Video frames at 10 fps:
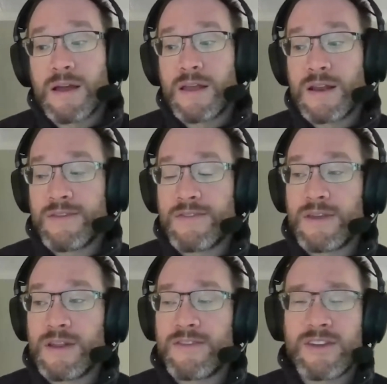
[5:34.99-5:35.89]
It is
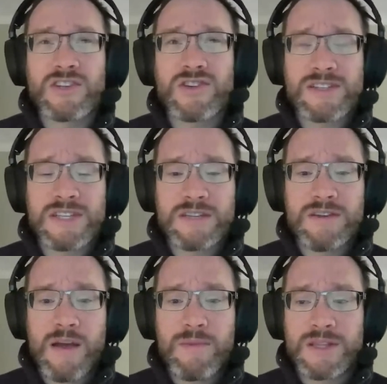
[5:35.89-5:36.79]
an interesting
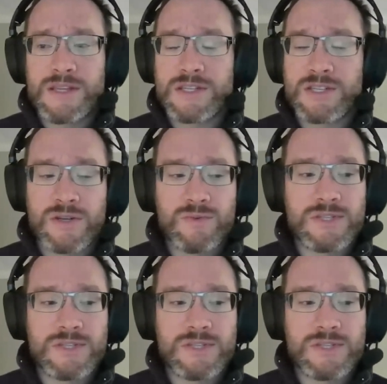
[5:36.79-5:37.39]
time in the industry.